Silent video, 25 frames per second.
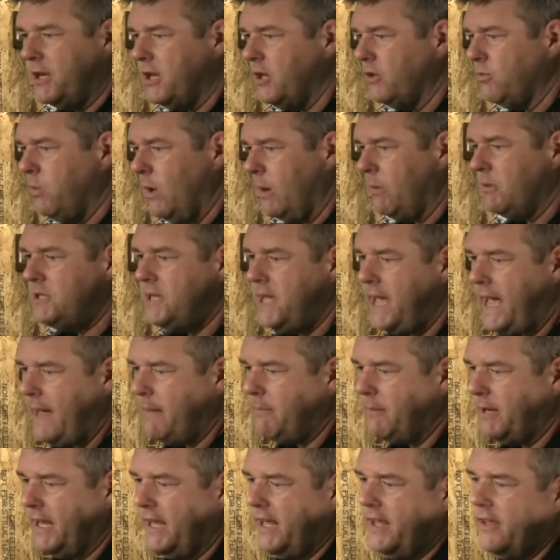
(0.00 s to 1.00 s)
because what was
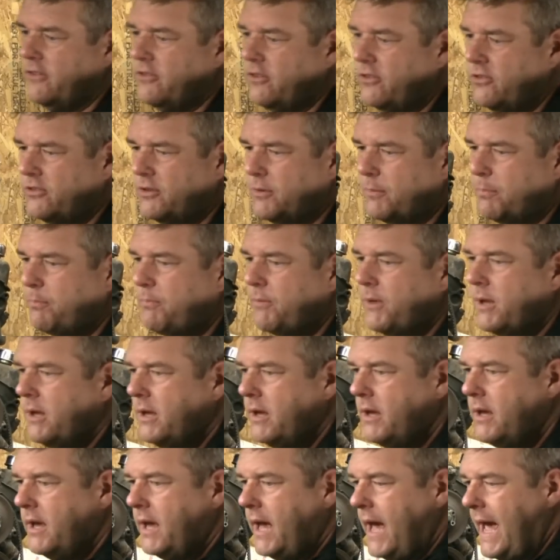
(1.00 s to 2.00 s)
happening is, is the
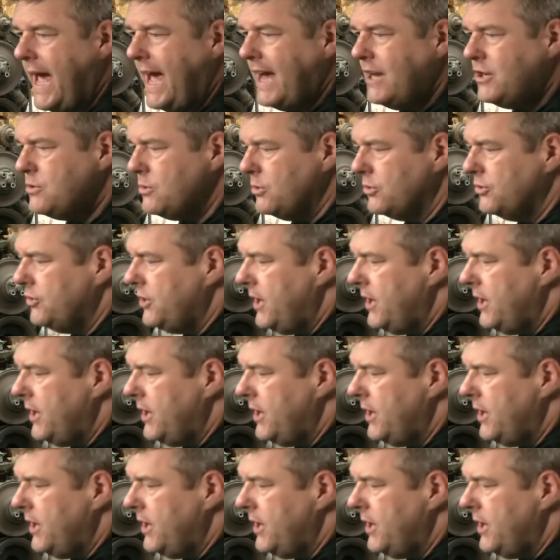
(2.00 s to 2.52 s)
actual